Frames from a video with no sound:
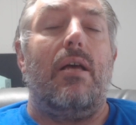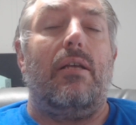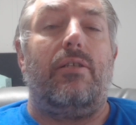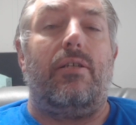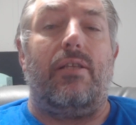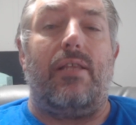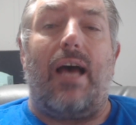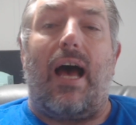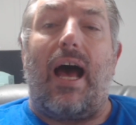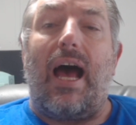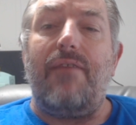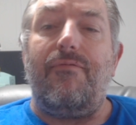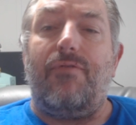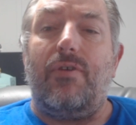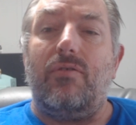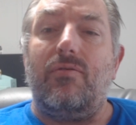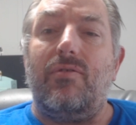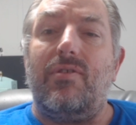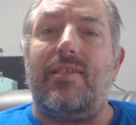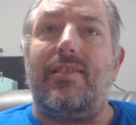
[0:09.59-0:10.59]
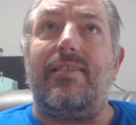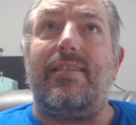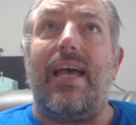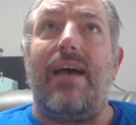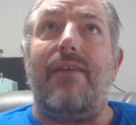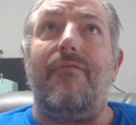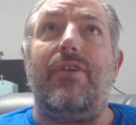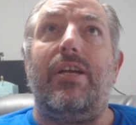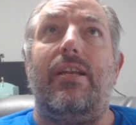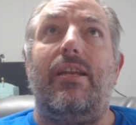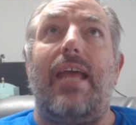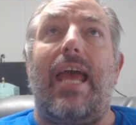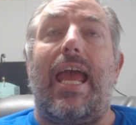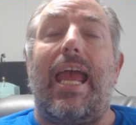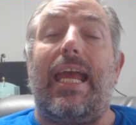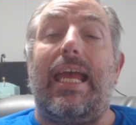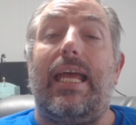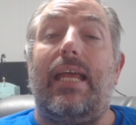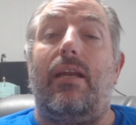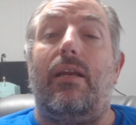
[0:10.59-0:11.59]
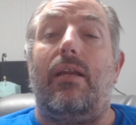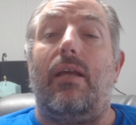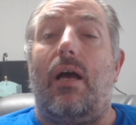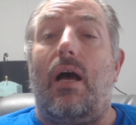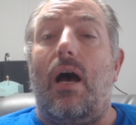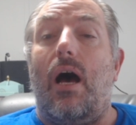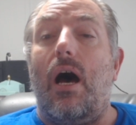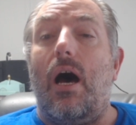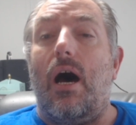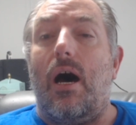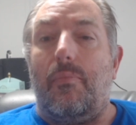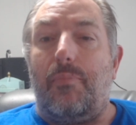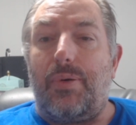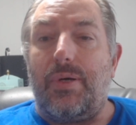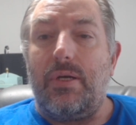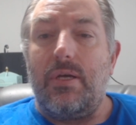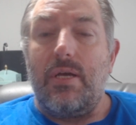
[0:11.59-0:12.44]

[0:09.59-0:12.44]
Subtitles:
to the iPhone 7 and up.